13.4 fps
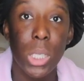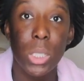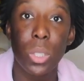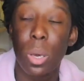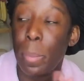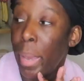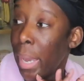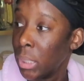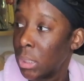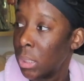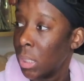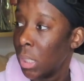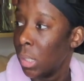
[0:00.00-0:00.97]
So I'm
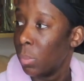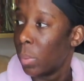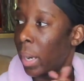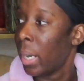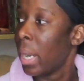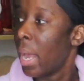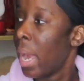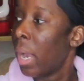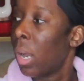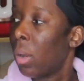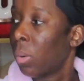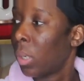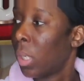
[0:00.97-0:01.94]
actually right
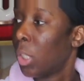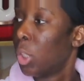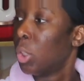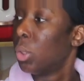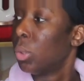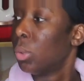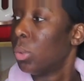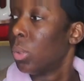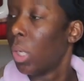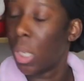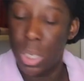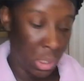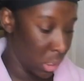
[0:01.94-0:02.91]
now gonna do
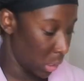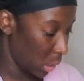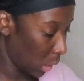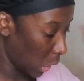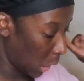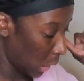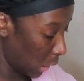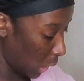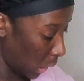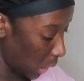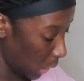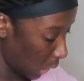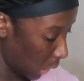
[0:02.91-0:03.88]
a little
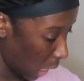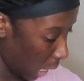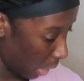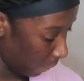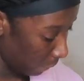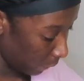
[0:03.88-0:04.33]
TikTok